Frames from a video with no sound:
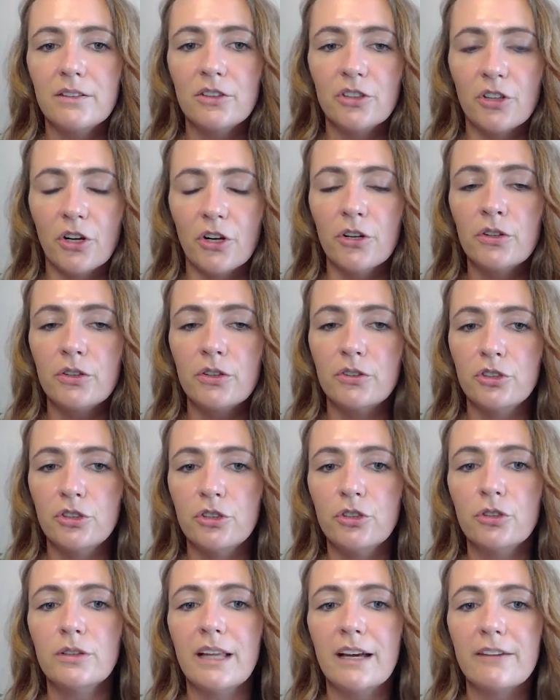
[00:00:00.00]

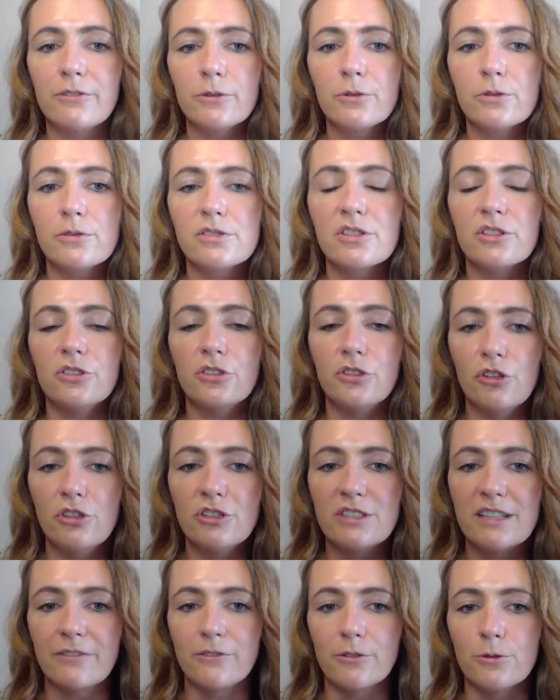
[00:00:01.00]
new levels,
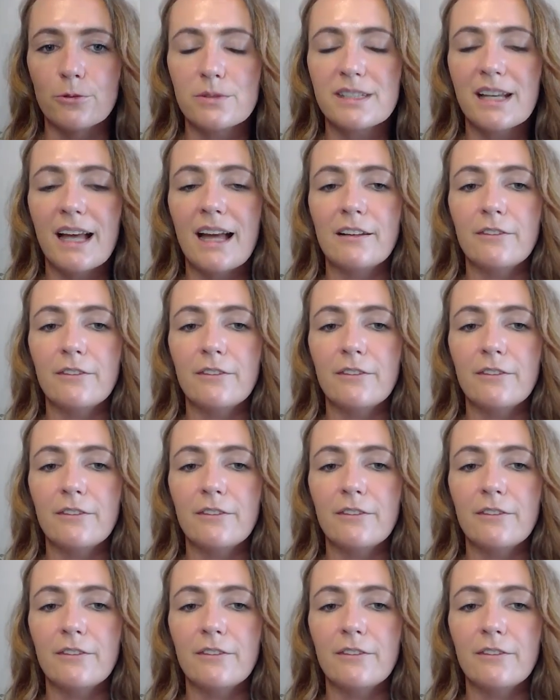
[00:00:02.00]
new devils.